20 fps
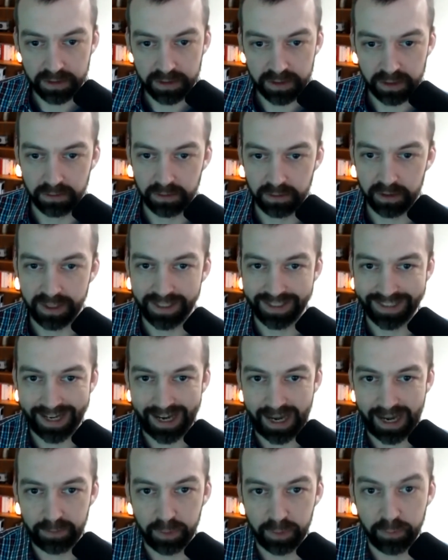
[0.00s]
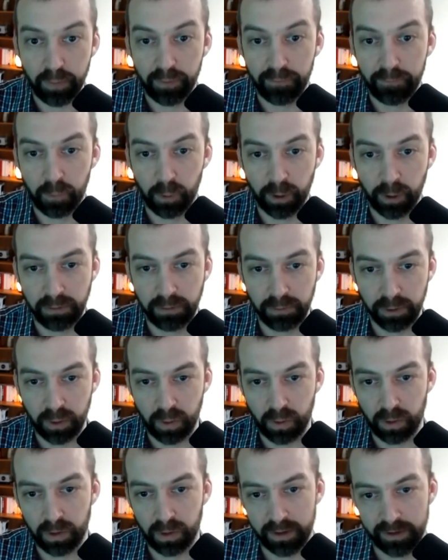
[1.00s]
So the things that happen before you
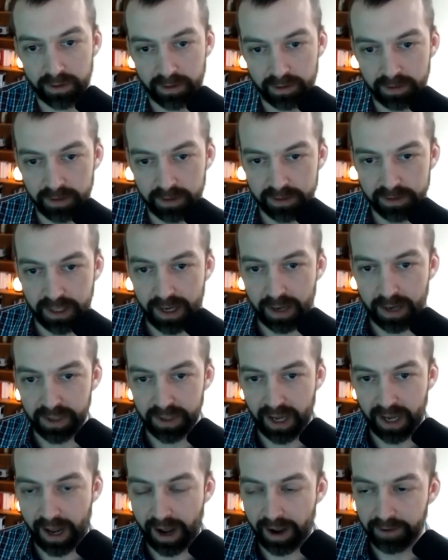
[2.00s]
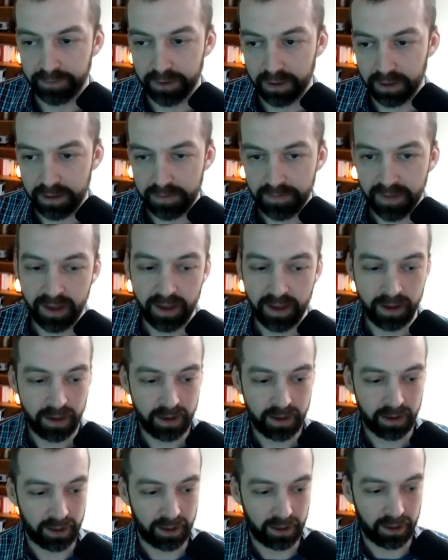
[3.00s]
record and the things that happen after.
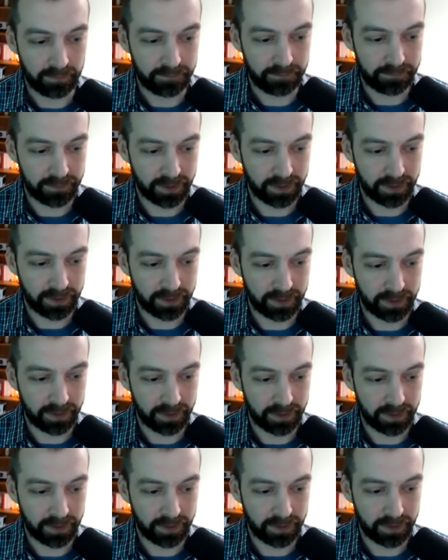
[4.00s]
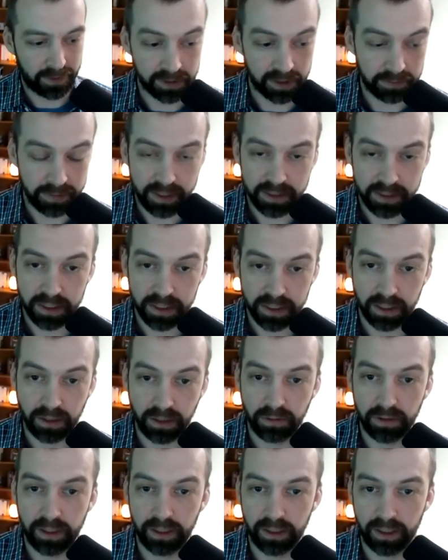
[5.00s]
If you have a little bit of budget,
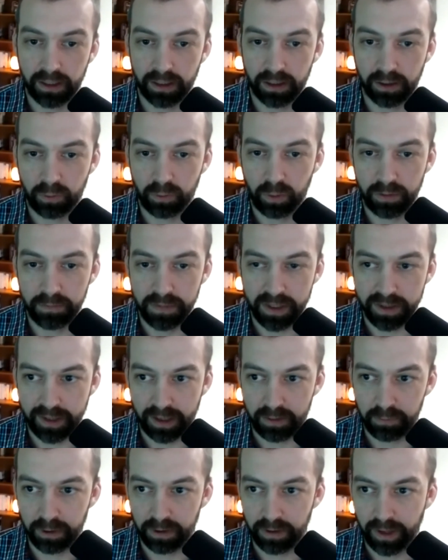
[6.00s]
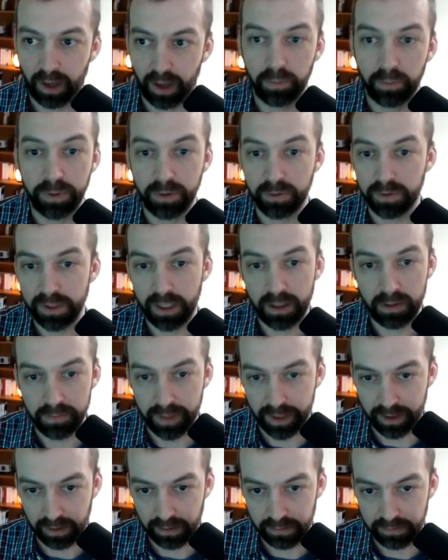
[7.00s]
you can get equipment that will help you sound
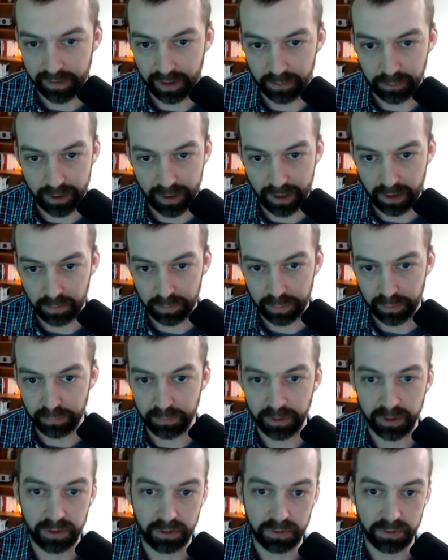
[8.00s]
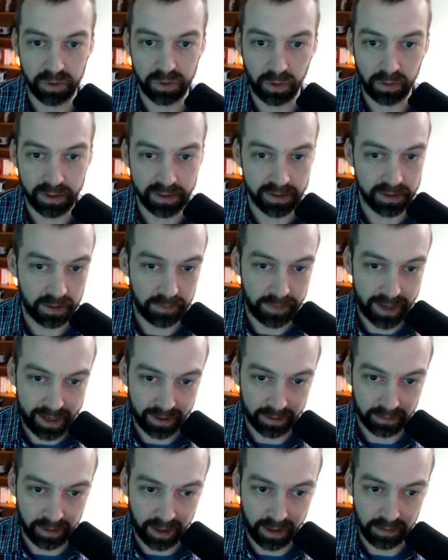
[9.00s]
better, that will help reduce noise in the
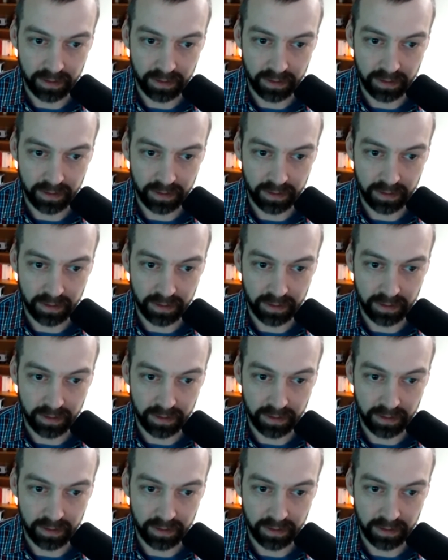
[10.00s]
background.